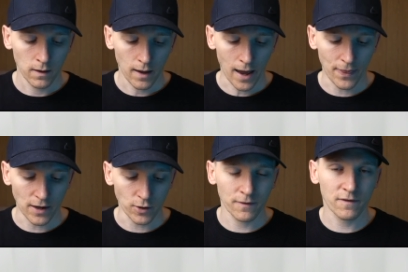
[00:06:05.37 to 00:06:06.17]
And then
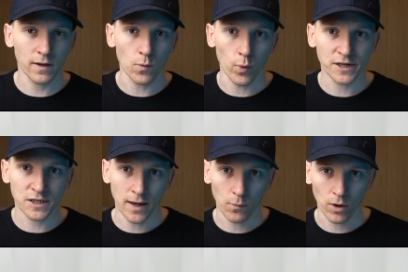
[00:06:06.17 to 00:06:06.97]
you can see which
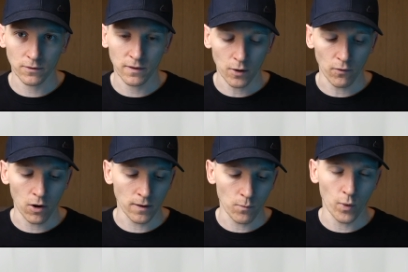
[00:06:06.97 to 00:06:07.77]
network that they're
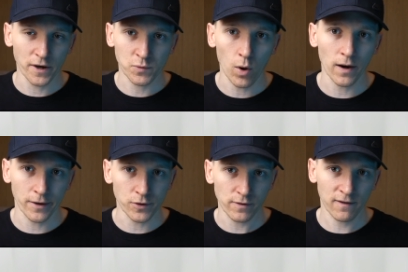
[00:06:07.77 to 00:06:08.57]
on and which wallet
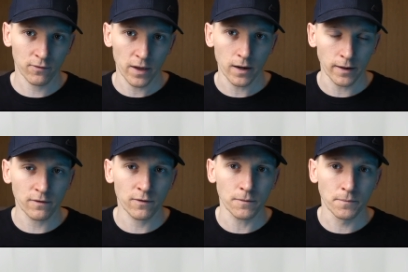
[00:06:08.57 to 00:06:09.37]
address they're linked to.